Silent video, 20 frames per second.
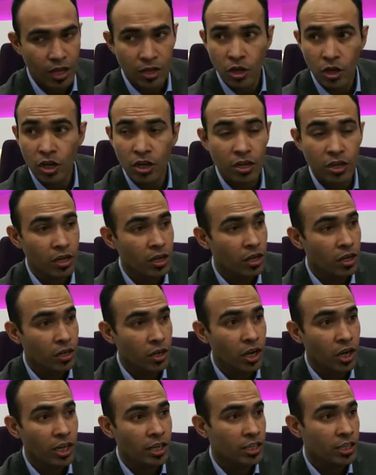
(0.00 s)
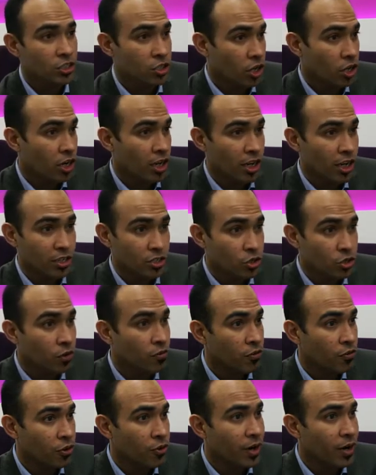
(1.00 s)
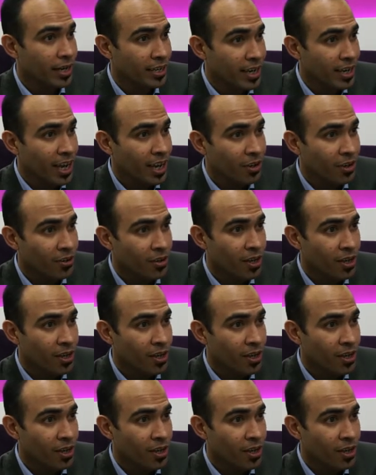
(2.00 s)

Not at the show floor right now.